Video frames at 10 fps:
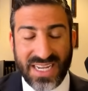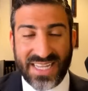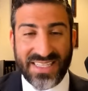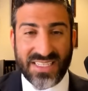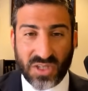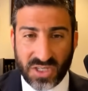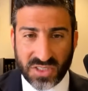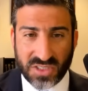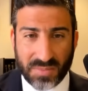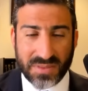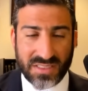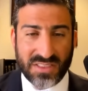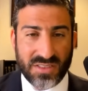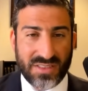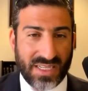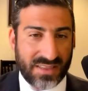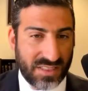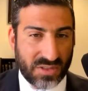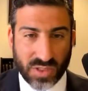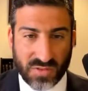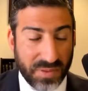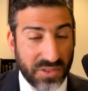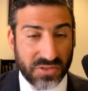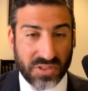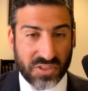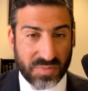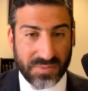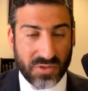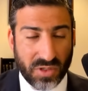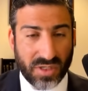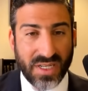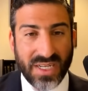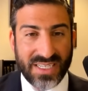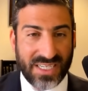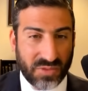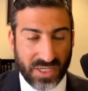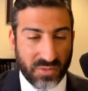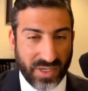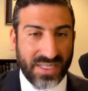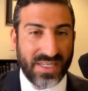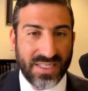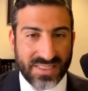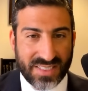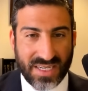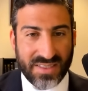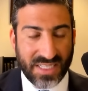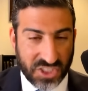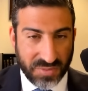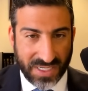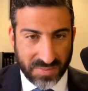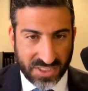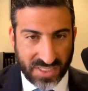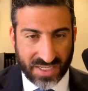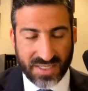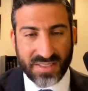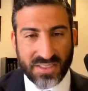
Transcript: And that's also something that the, that the Court of Appeals or the Supreme Court can right away say that she made a mistake.